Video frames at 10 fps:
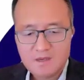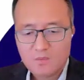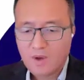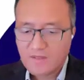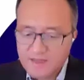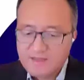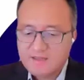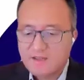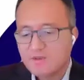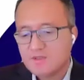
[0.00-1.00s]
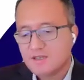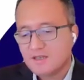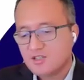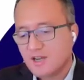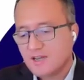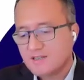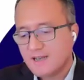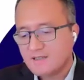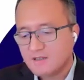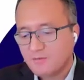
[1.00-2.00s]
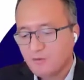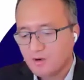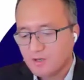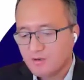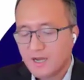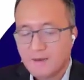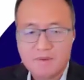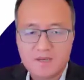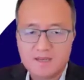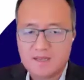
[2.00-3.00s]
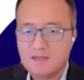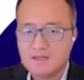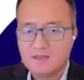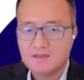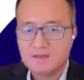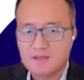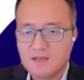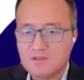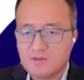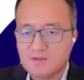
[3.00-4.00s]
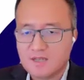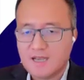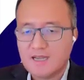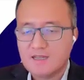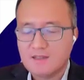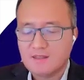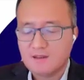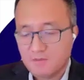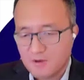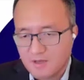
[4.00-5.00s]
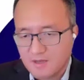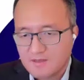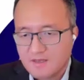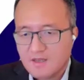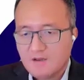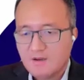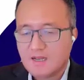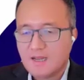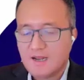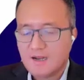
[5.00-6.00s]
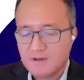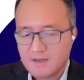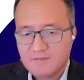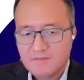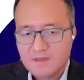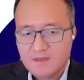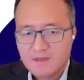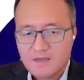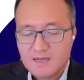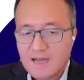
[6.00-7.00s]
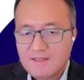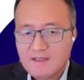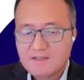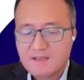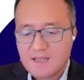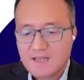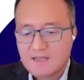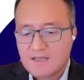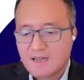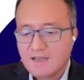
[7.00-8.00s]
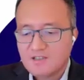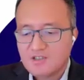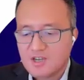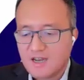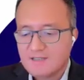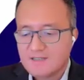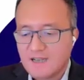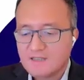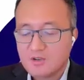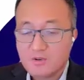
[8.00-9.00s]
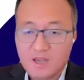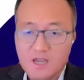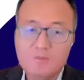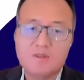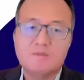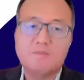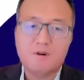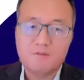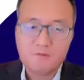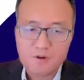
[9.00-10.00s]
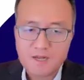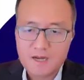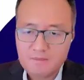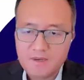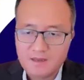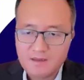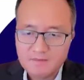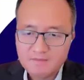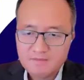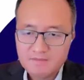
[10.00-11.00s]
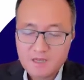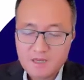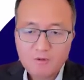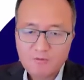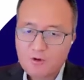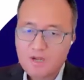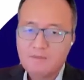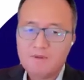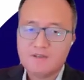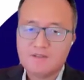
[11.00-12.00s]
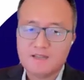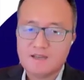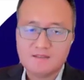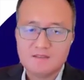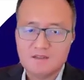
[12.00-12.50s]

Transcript: One thing is they use the Chinese asset to form new company like Cantor Therapeutics or Calera. Another thing is that they in-license Chinese asset to help their portfolio company. Their portfolio company sometimes,